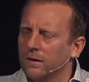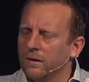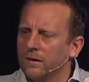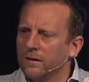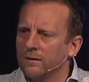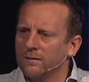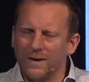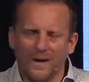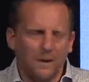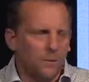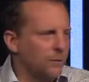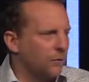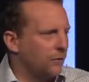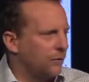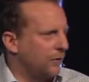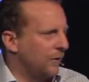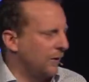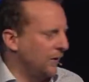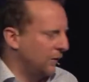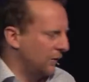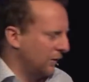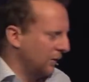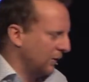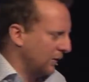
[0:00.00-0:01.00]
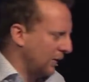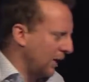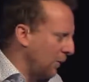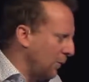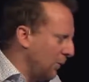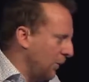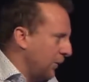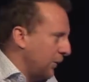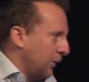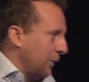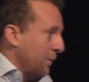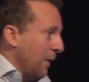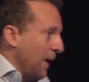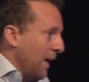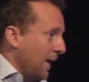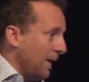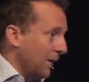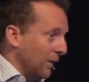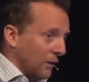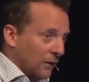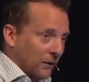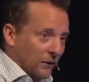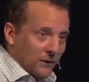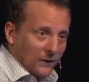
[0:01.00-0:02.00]
If I was Jesus, I would have
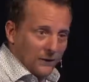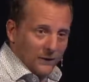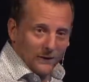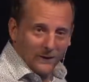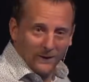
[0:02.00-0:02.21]
smiled.